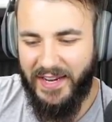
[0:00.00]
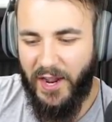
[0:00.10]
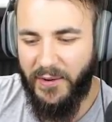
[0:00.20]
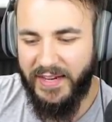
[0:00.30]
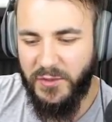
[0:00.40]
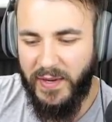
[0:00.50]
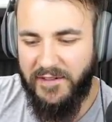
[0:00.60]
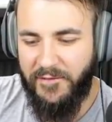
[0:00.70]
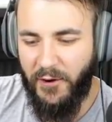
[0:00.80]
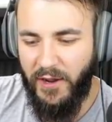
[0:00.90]
I'll get
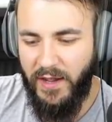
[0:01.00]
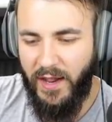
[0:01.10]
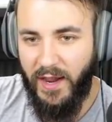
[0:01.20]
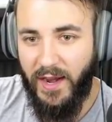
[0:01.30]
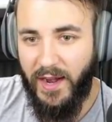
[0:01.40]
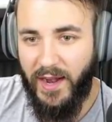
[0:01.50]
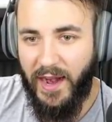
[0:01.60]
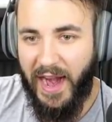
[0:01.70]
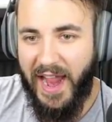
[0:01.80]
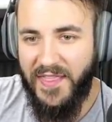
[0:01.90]
24.
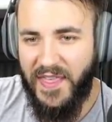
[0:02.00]
And